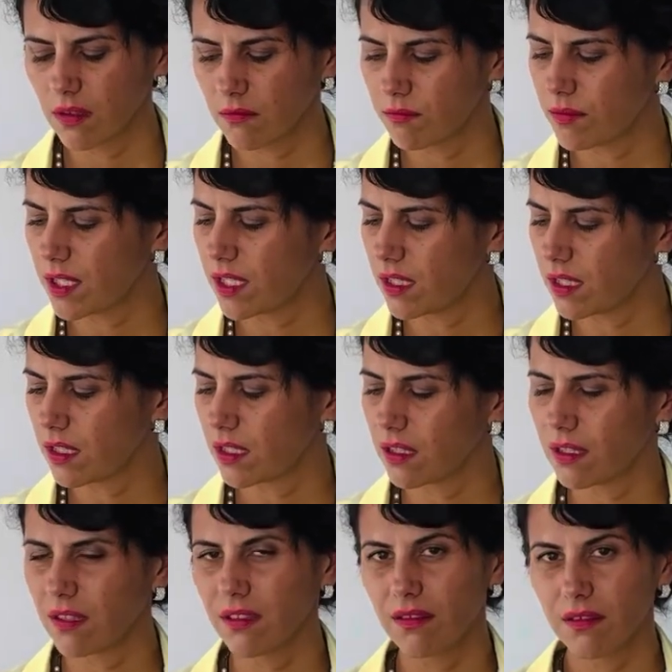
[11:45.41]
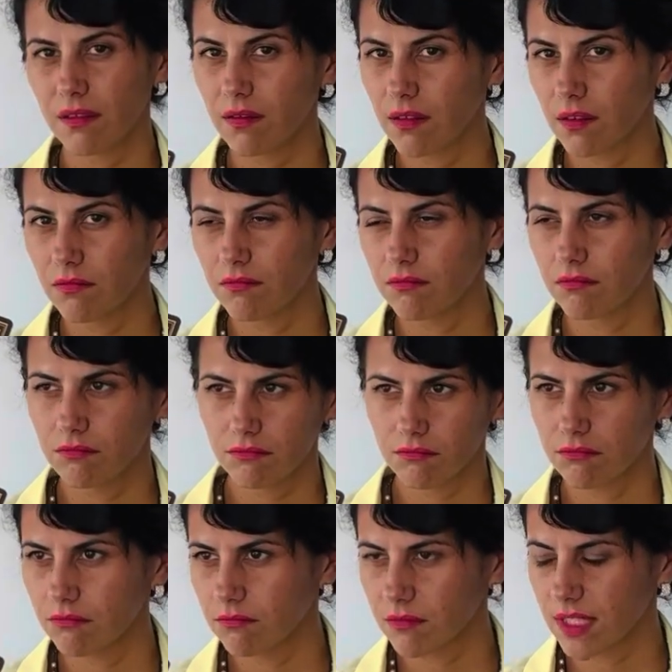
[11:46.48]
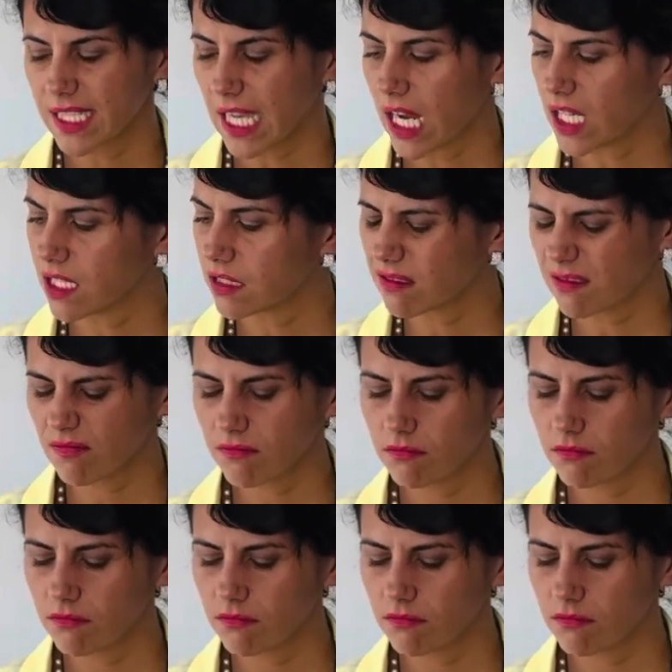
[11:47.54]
be silent.